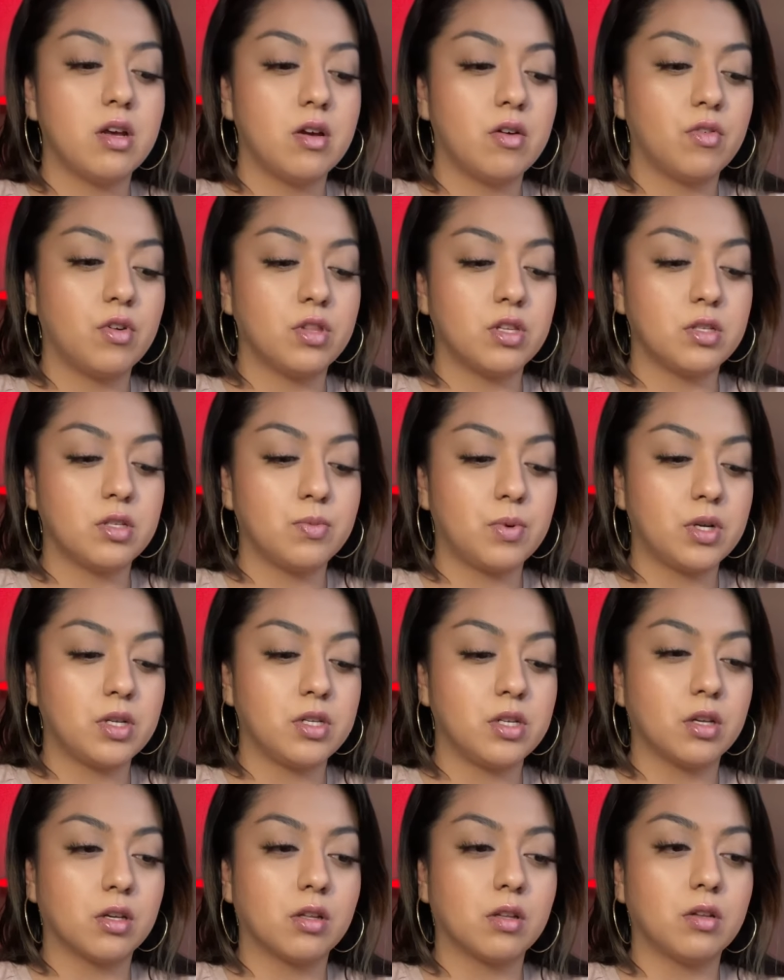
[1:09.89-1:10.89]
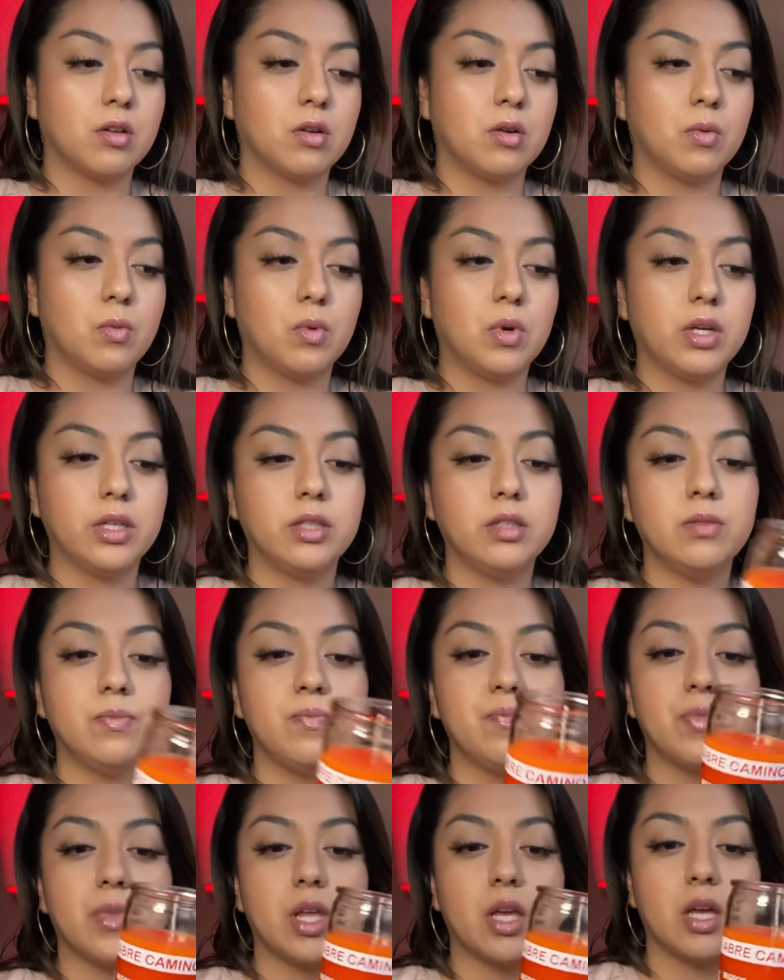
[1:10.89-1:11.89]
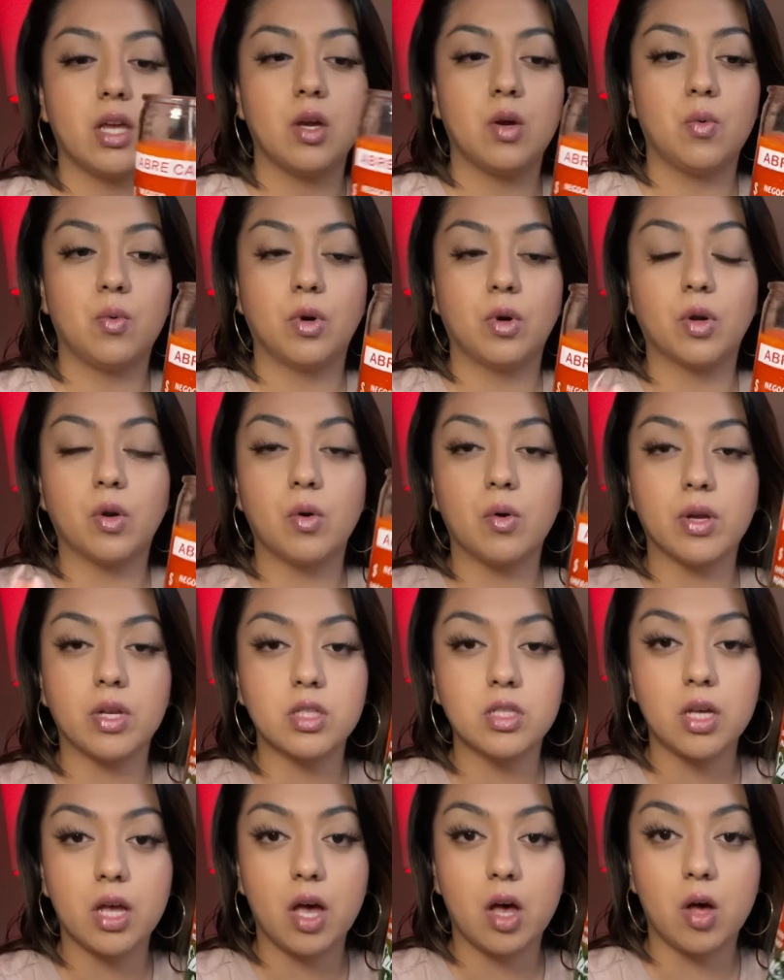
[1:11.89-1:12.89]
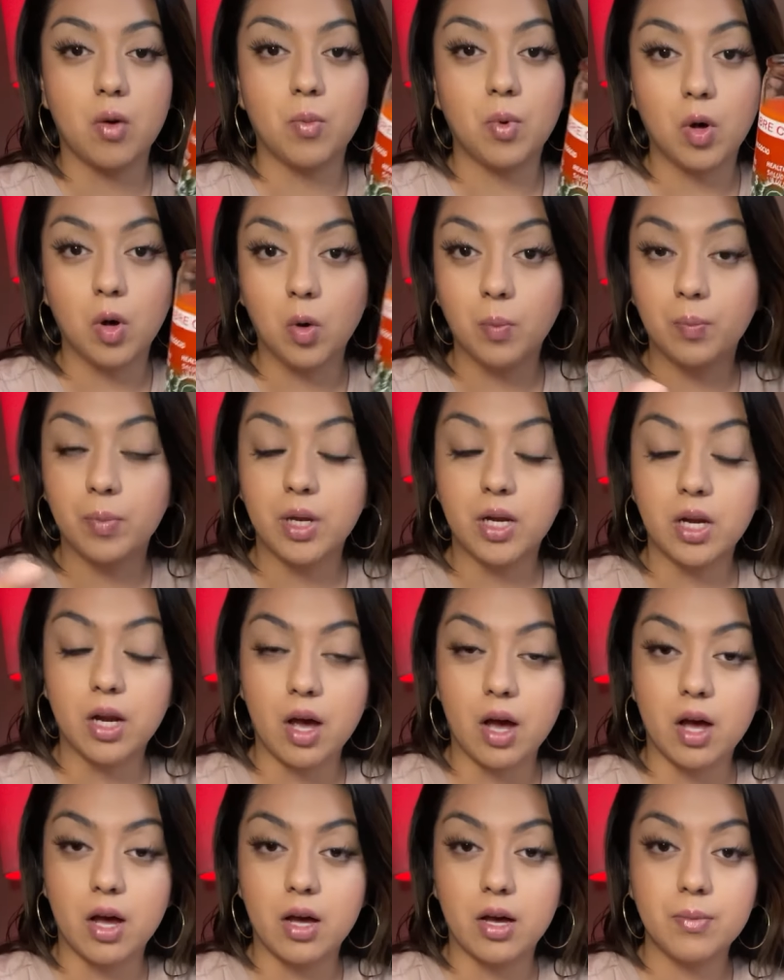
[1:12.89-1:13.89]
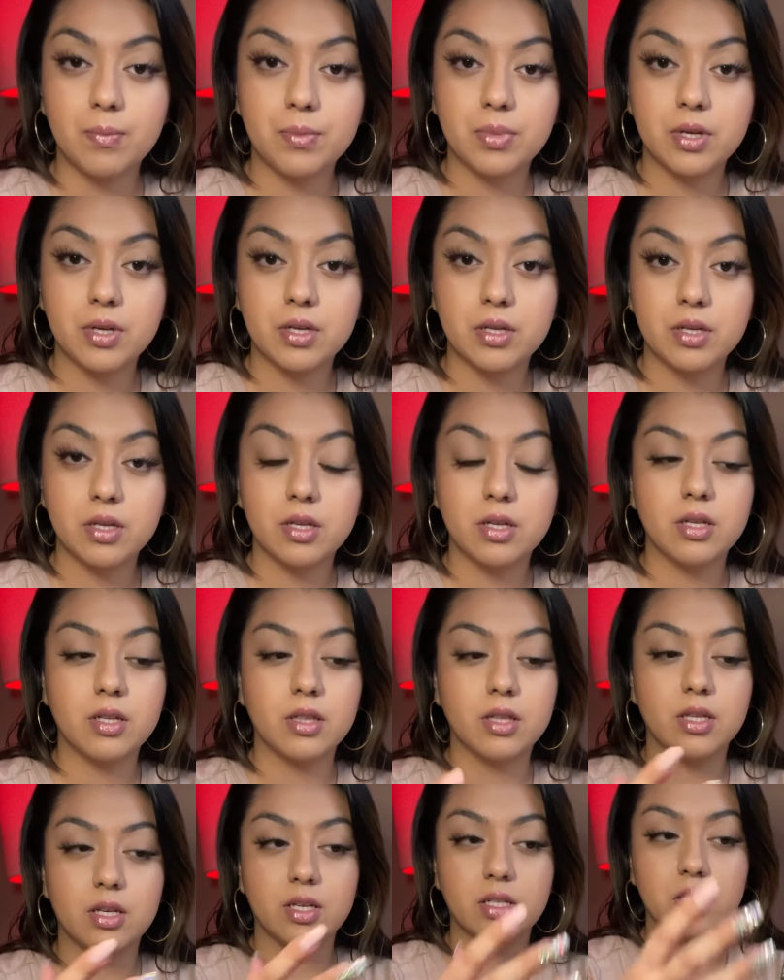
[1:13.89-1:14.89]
For this particular one, we're going to help open up this